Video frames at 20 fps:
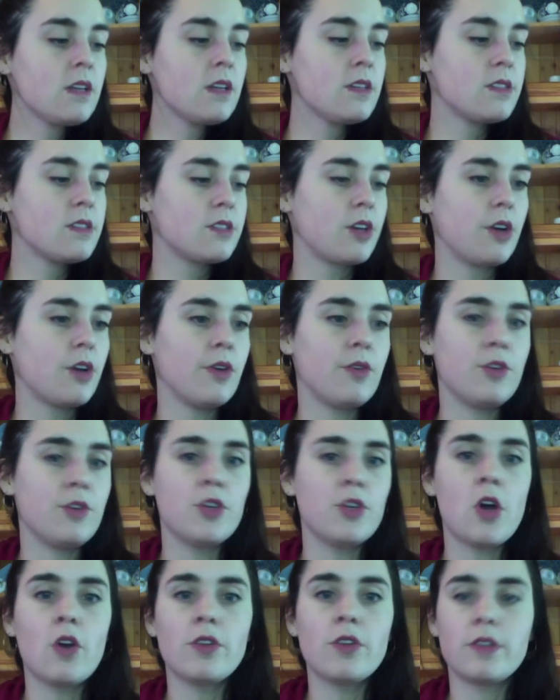so
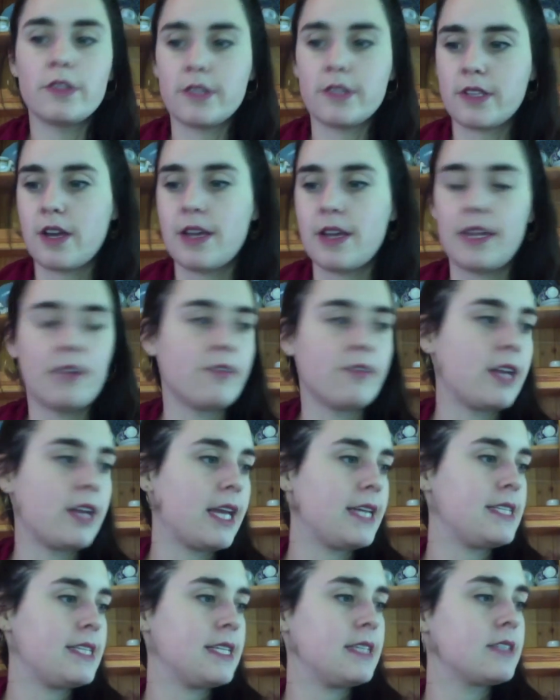non-designing
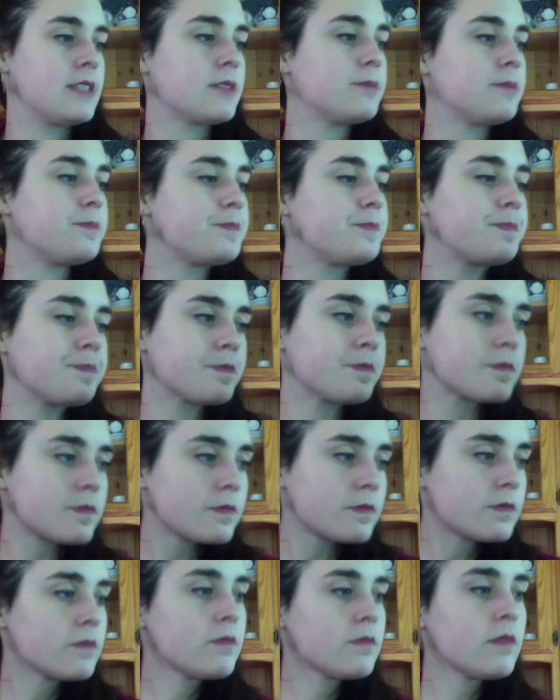related,
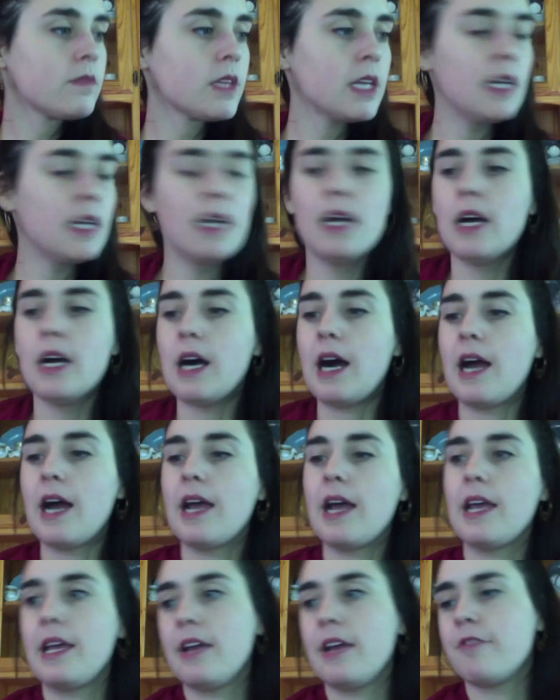
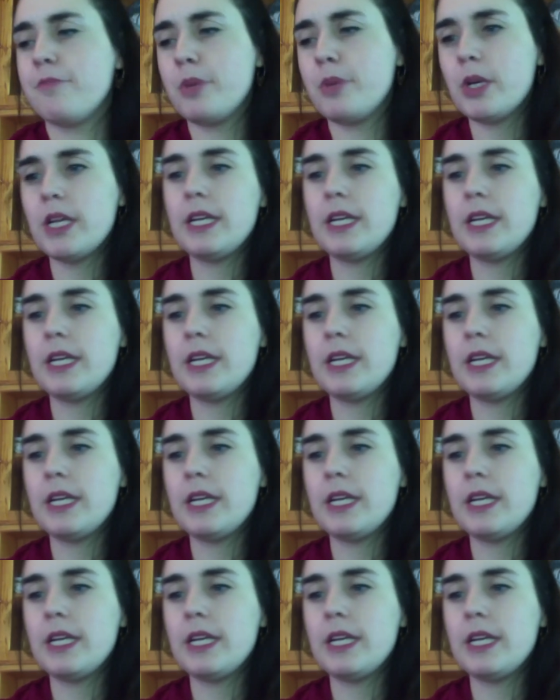I have put a